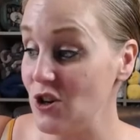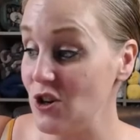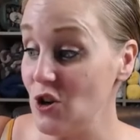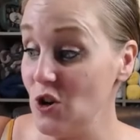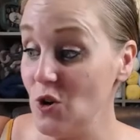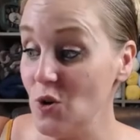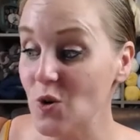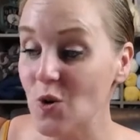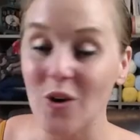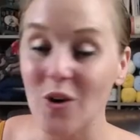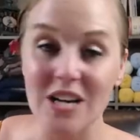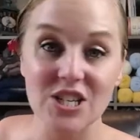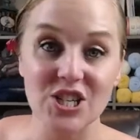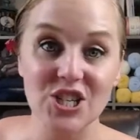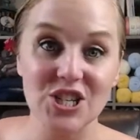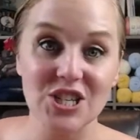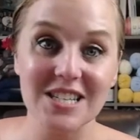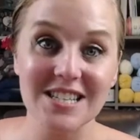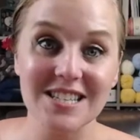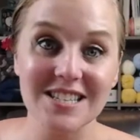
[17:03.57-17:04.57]
new
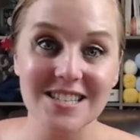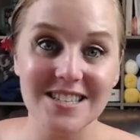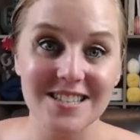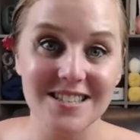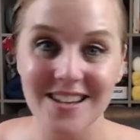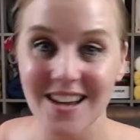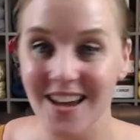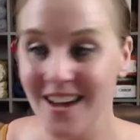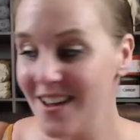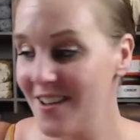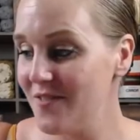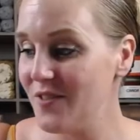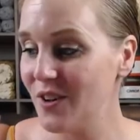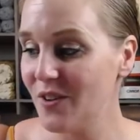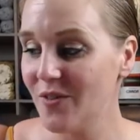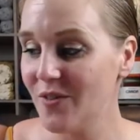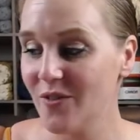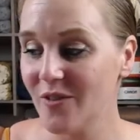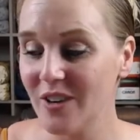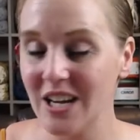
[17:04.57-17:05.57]
questions,
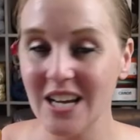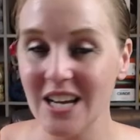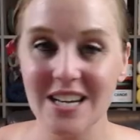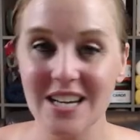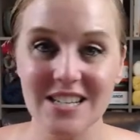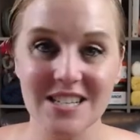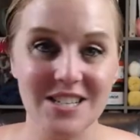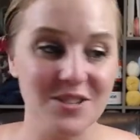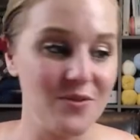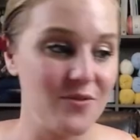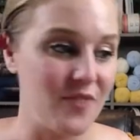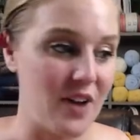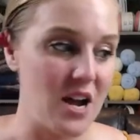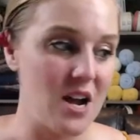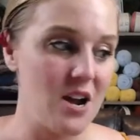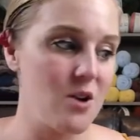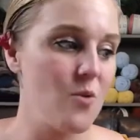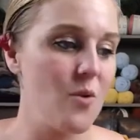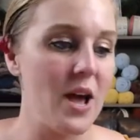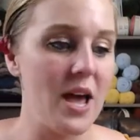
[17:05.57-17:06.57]
feel free to
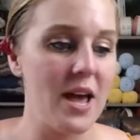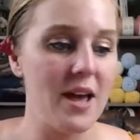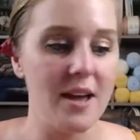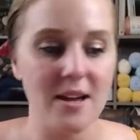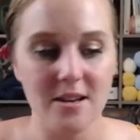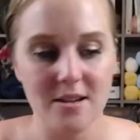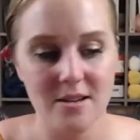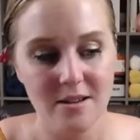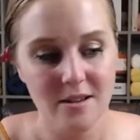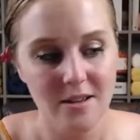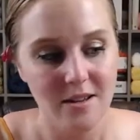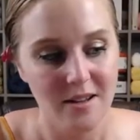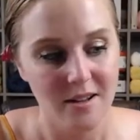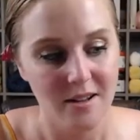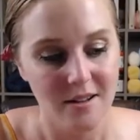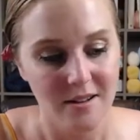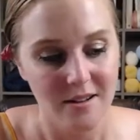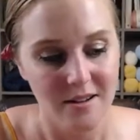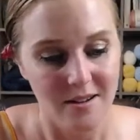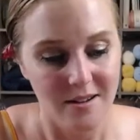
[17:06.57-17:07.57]
fire away.
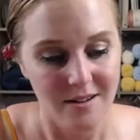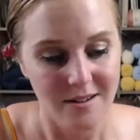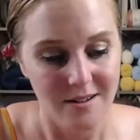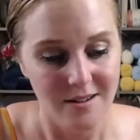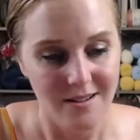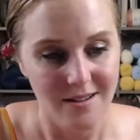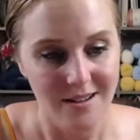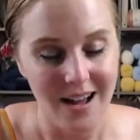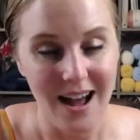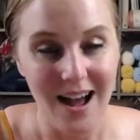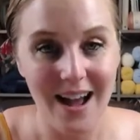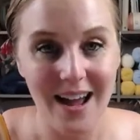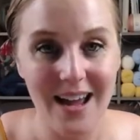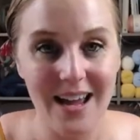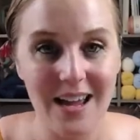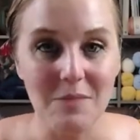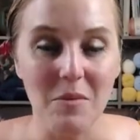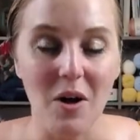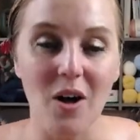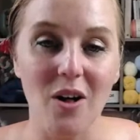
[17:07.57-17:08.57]
I
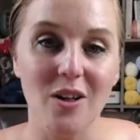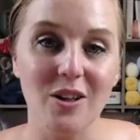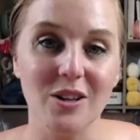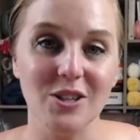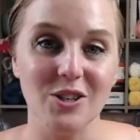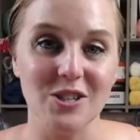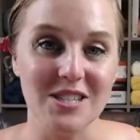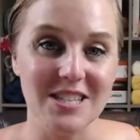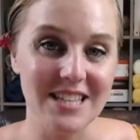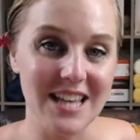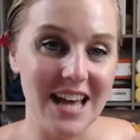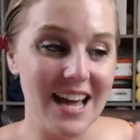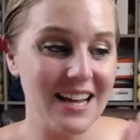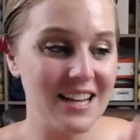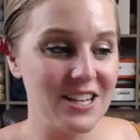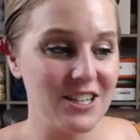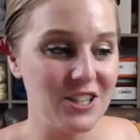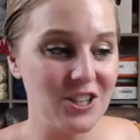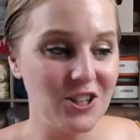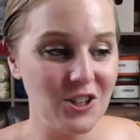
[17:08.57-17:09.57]
am all yours. That
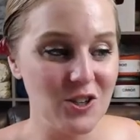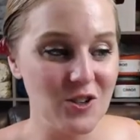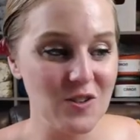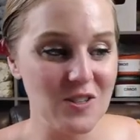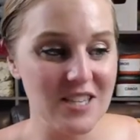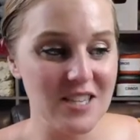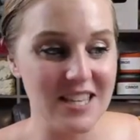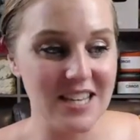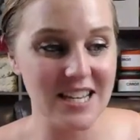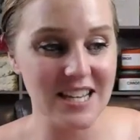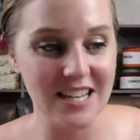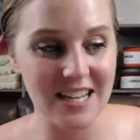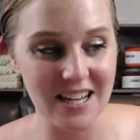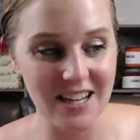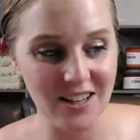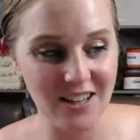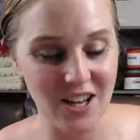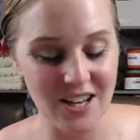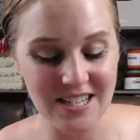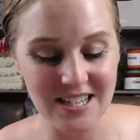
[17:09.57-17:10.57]
concludes the
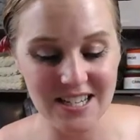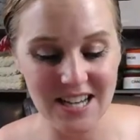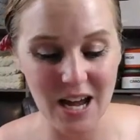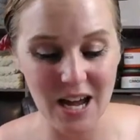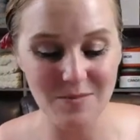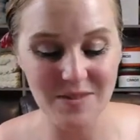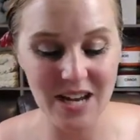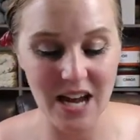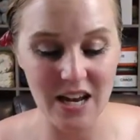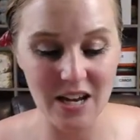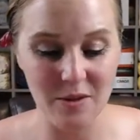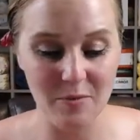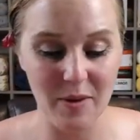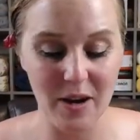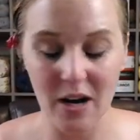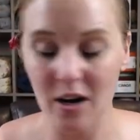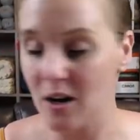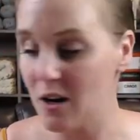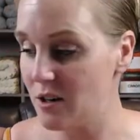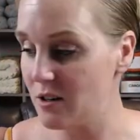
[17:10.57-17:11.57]
Lost in Time teddy
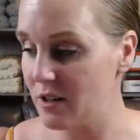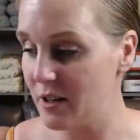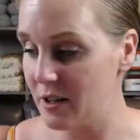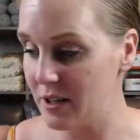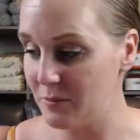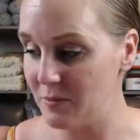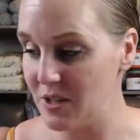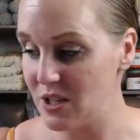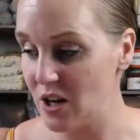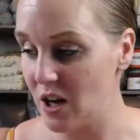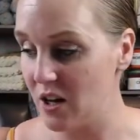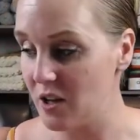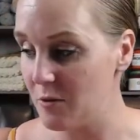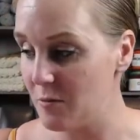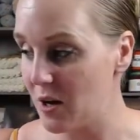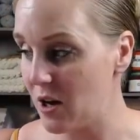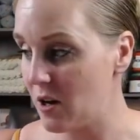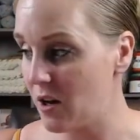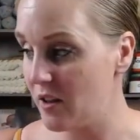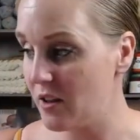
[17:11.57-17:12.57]
bear, like me talking
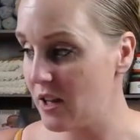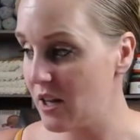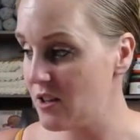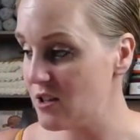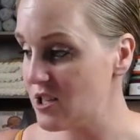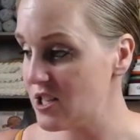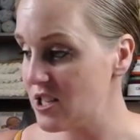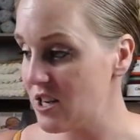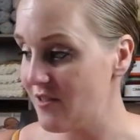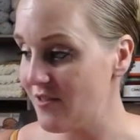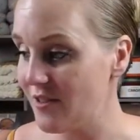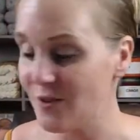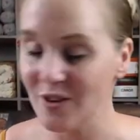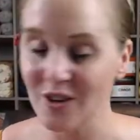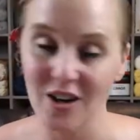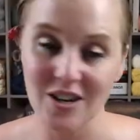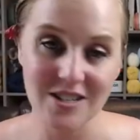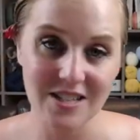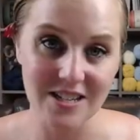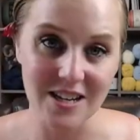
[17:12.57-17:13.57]
about all the other stuff in
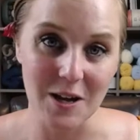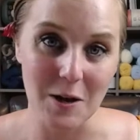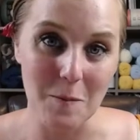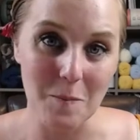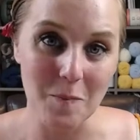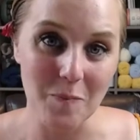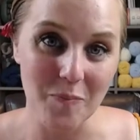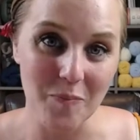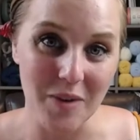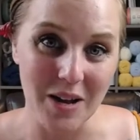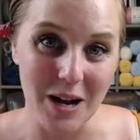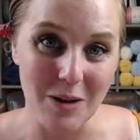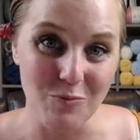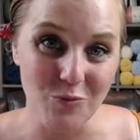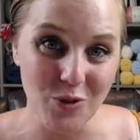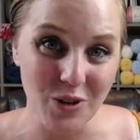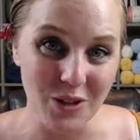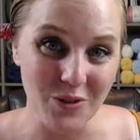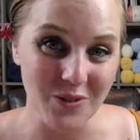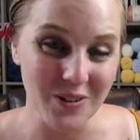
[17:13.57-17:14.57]
regards to him. But I'm
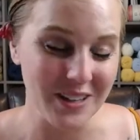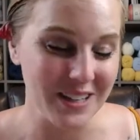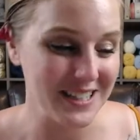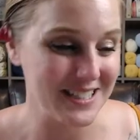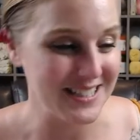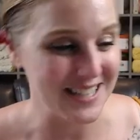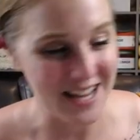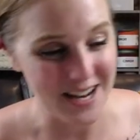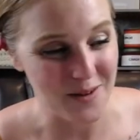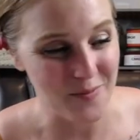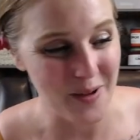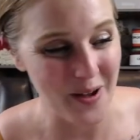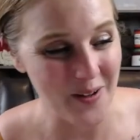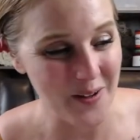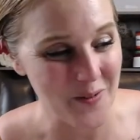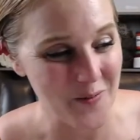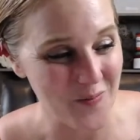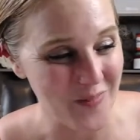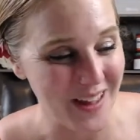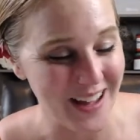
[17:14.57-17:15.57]
really, really excited about
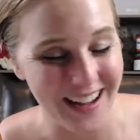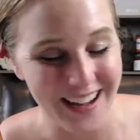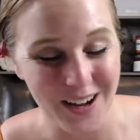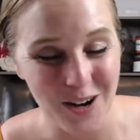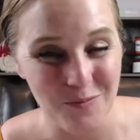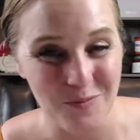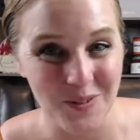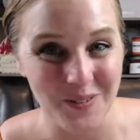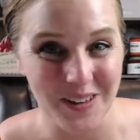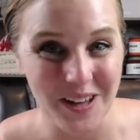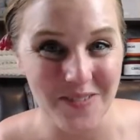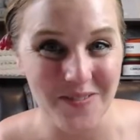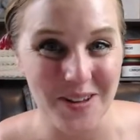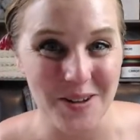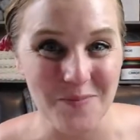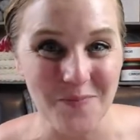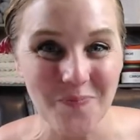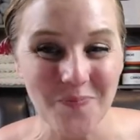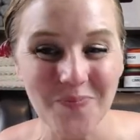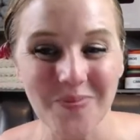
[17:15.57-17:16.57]
him. I hope you love
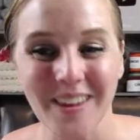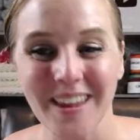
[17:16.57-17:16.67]
him.